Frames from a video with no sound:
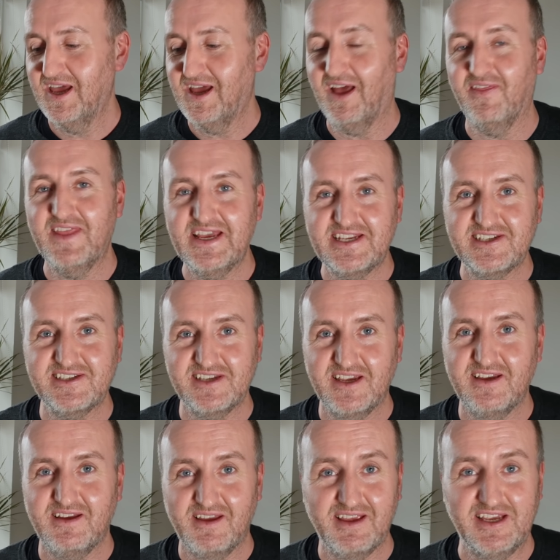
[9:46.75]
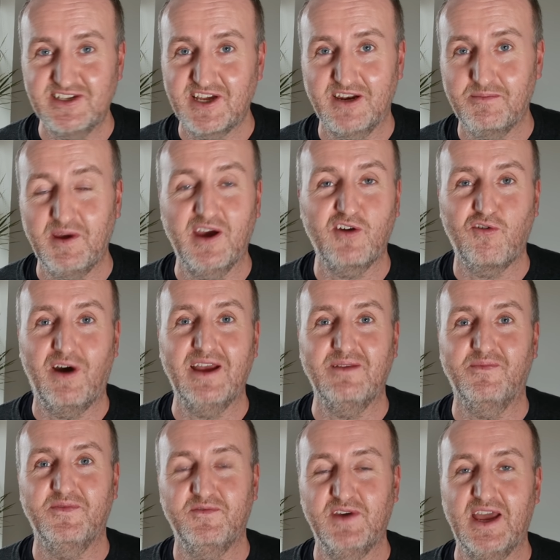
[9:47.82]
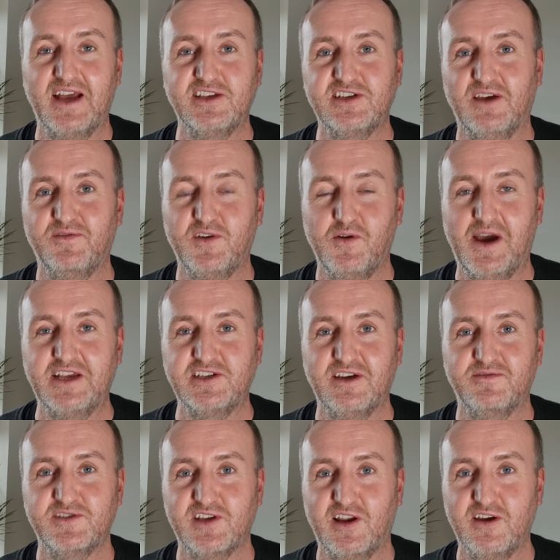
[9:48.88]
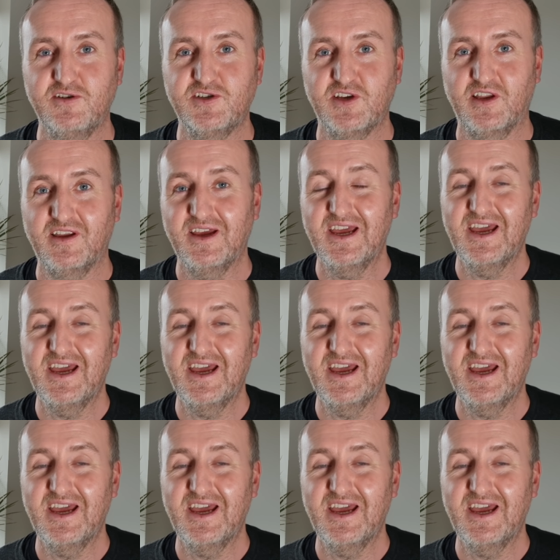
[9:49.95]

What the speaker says: and this is going to be a great VHF UHF solution.